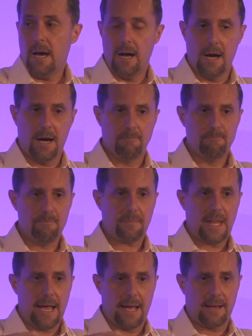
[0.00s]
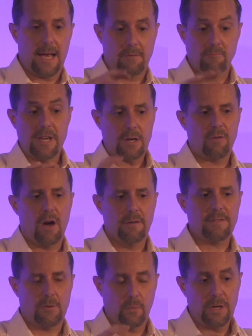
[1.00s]
and
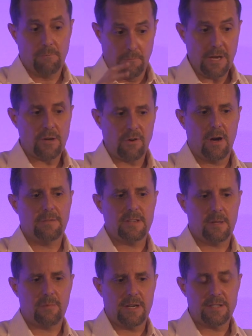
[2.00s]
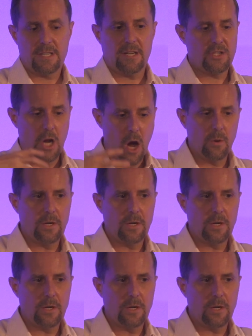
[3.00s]
recrafted. We recrafted the presentation